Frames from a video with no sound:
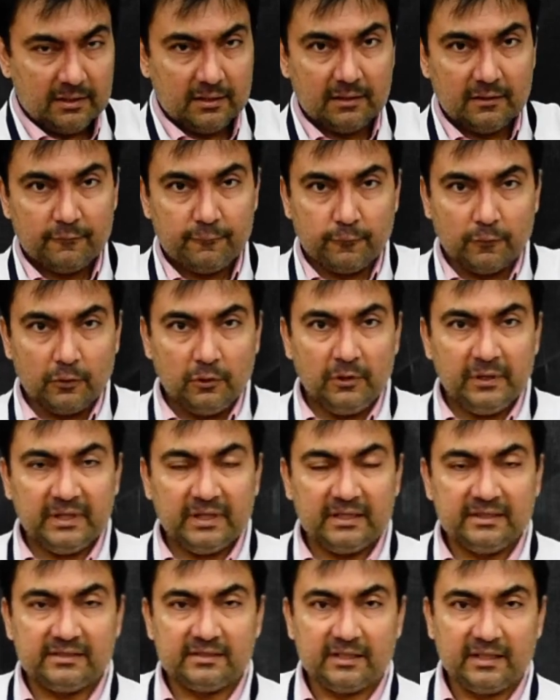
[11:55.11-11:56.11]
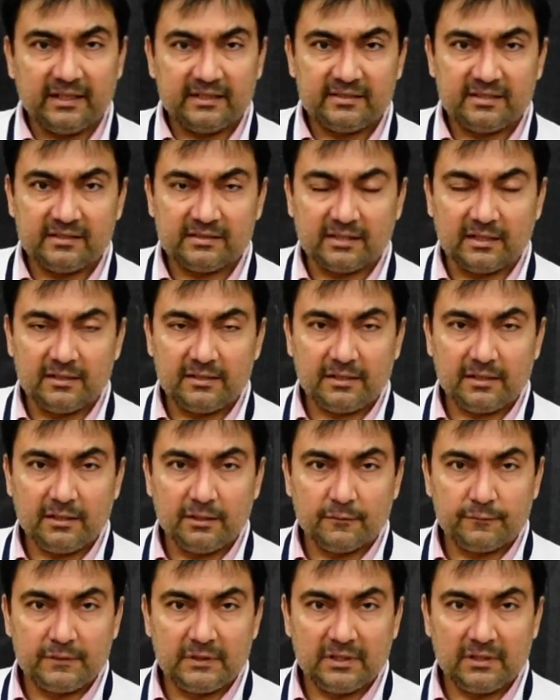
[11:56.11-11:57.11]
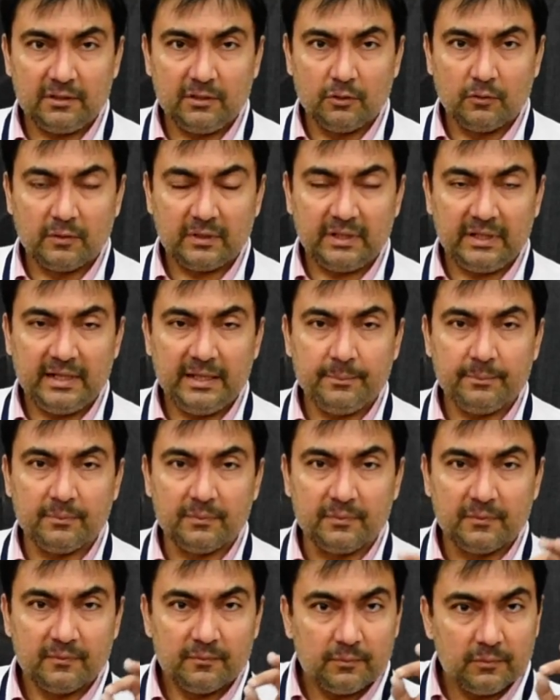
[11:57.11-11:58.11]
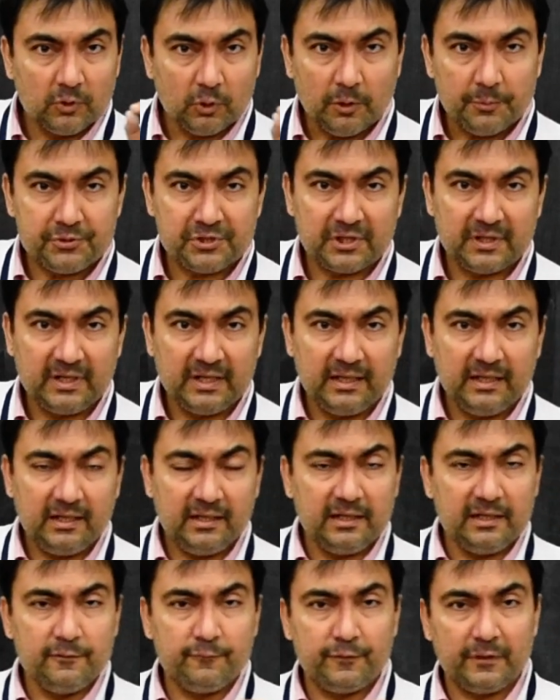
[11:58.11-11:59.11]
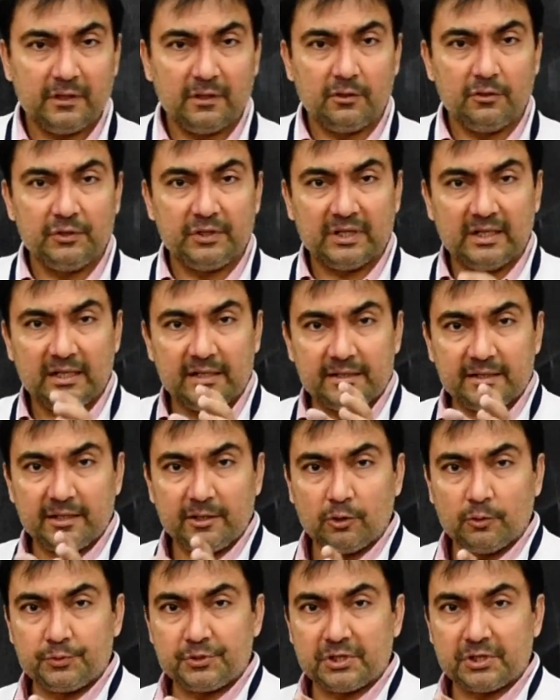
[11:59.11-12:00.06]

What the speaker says: Following is the axis artery of the lower limb. Option A, inferior gluteal artery. Option